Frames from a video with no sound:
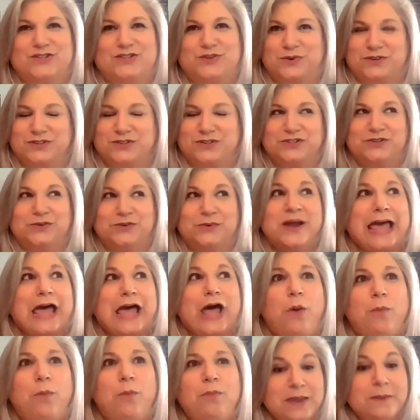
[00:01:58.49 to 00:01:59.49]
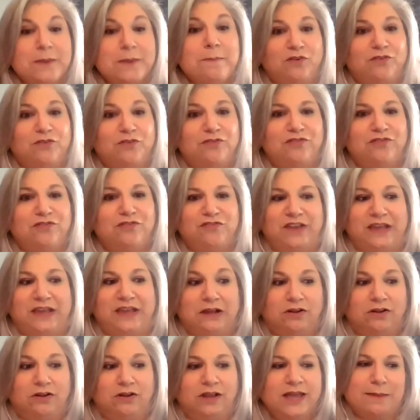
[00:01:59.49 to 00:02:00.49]
or to help people
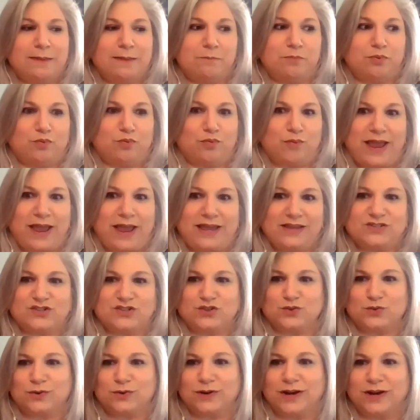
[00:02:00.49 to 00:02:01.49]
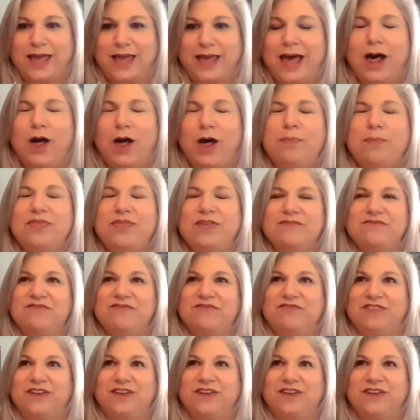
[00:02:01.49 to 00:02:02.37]
feel embraced, or to help them